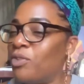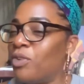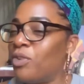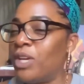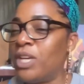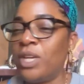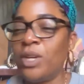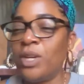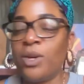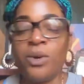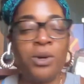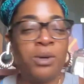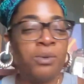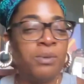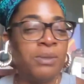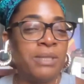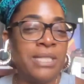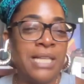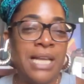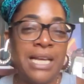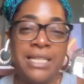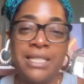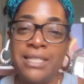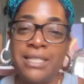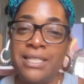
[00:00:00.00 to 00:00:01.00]
Greek yogurt was
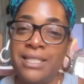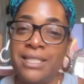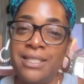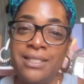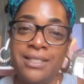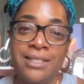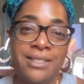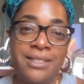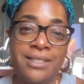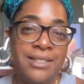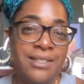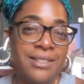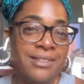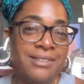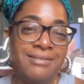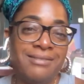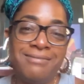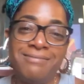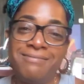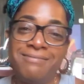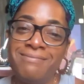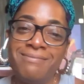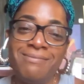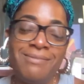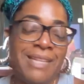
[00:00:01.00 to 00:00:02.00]
sis,
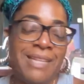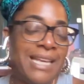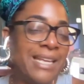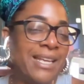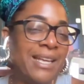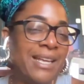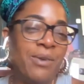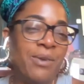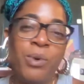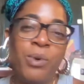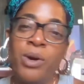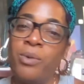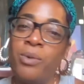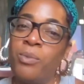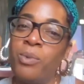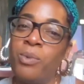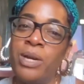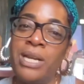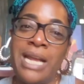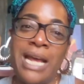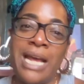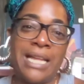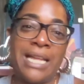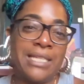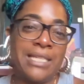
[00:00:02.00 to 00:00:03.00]
we're
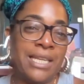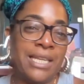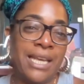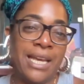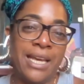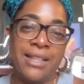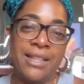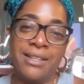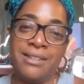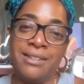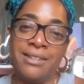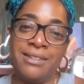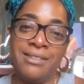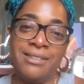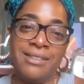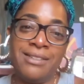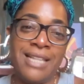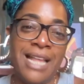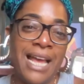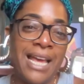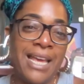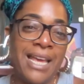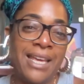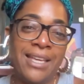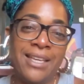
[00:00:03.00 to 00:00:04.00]
not together.